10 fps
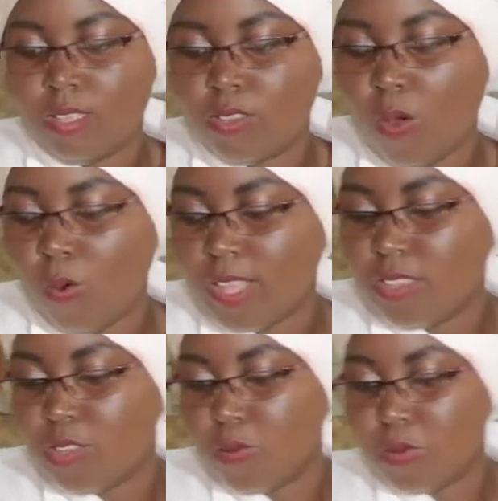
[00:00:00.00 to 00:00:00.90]
So
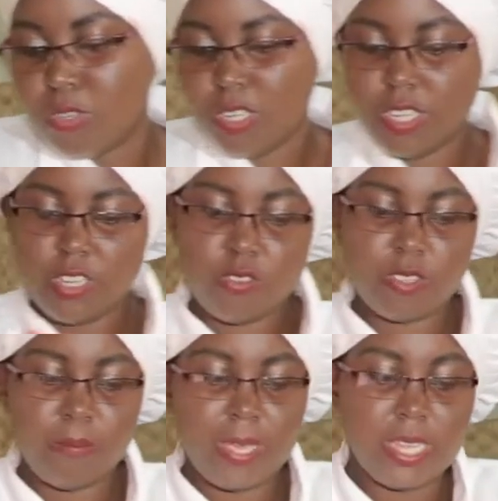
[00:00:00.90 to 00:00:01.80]
once you put it into
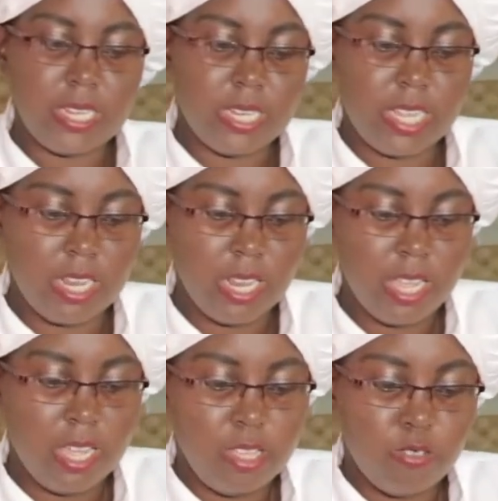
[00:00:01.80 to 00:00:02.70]
the baking tin,
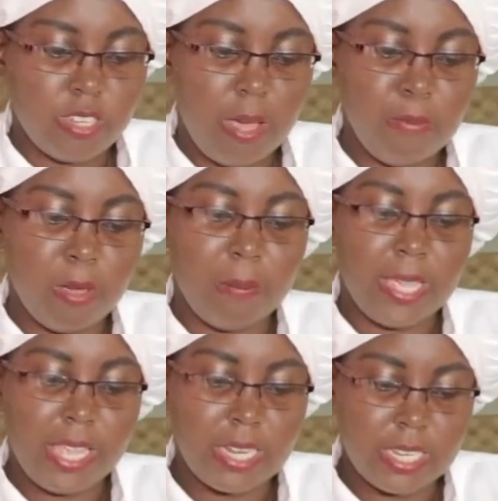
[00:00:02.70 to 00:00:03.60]
you tap your
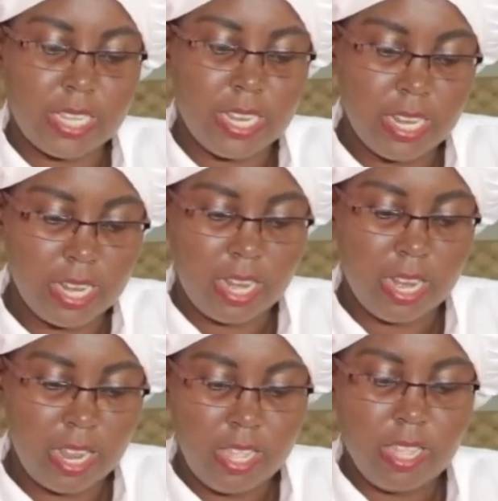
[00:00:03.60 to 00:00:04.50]
baking tin
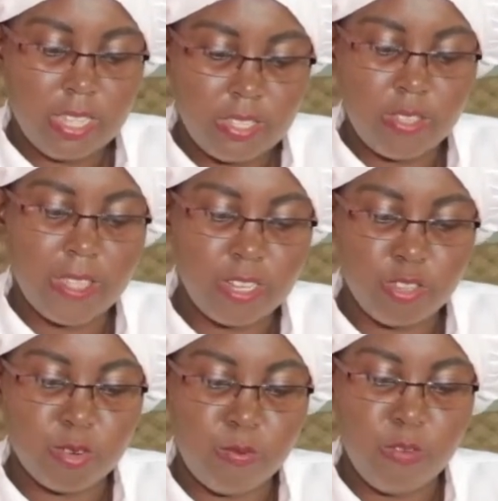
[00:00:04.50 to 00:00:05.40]
so that
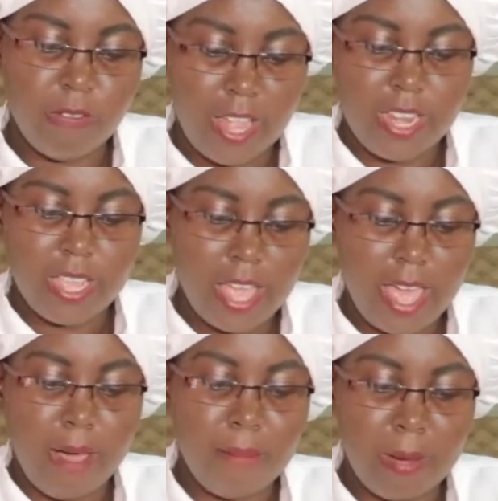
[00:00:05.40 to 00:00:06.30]
you remove any
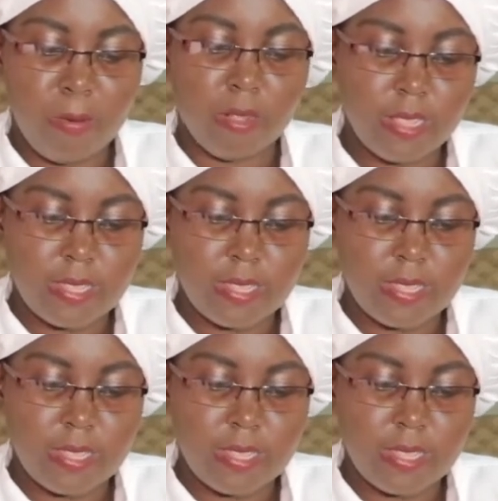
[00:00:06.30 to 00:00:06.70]
air bubbles